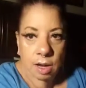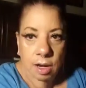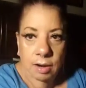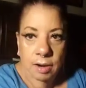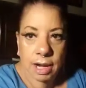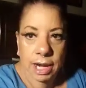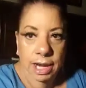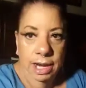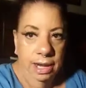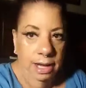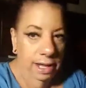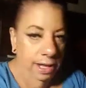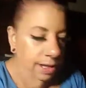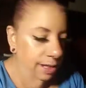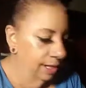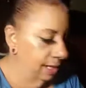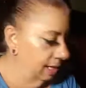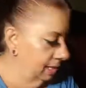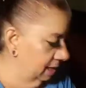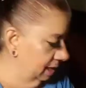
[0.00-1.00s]
Alright,
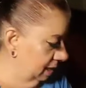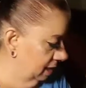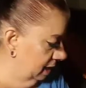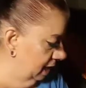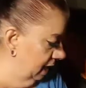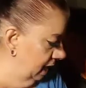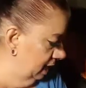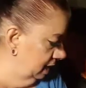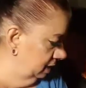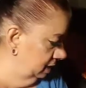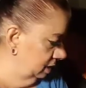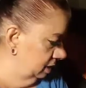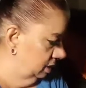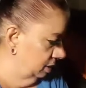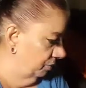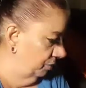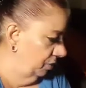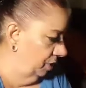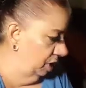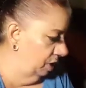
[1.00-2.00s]
and then the last
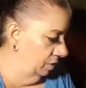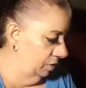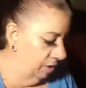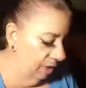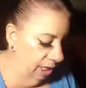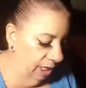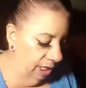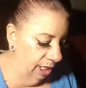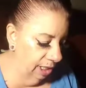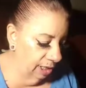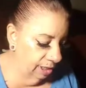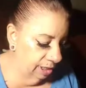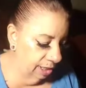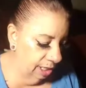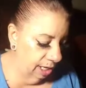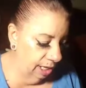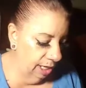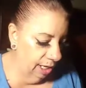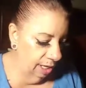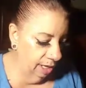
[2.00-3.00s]
few things
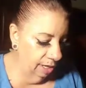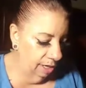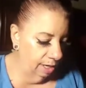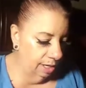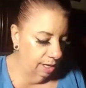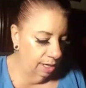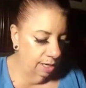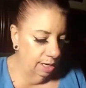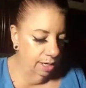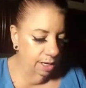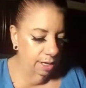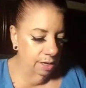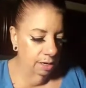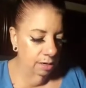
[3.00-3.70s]
I got